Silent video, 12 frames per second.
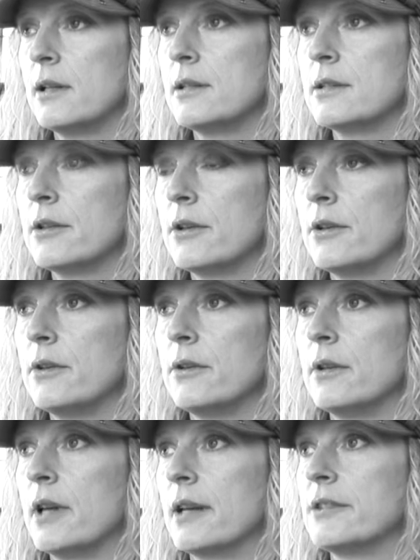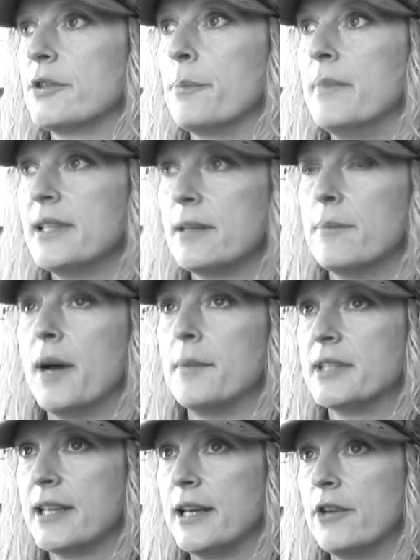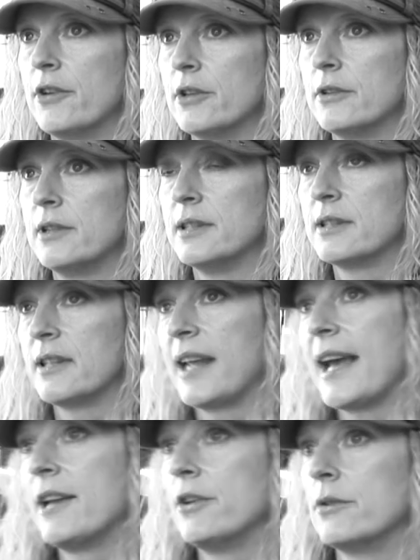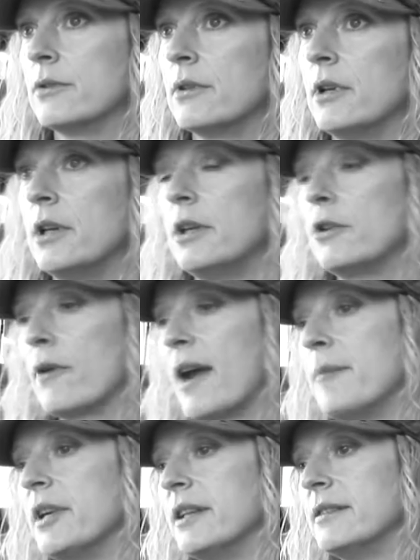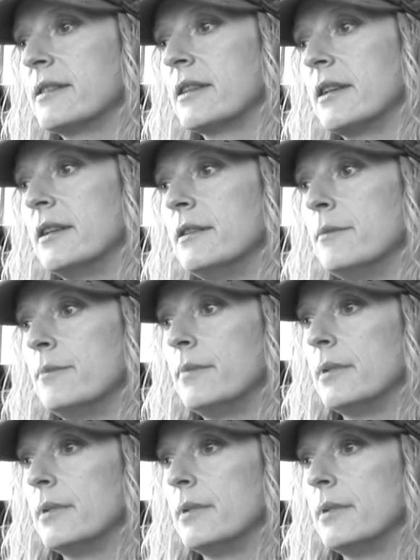to you know I submitted my material into the annual Grammys and